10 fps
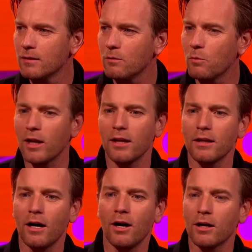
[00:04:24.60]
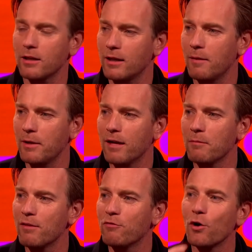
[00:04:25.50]
he not only studied Alec
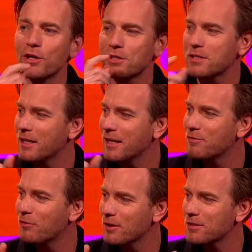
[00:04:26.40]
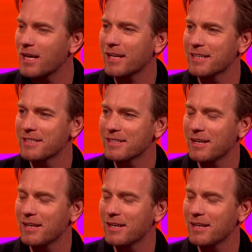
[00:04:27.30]
Guinness's performance as Obi-Wan,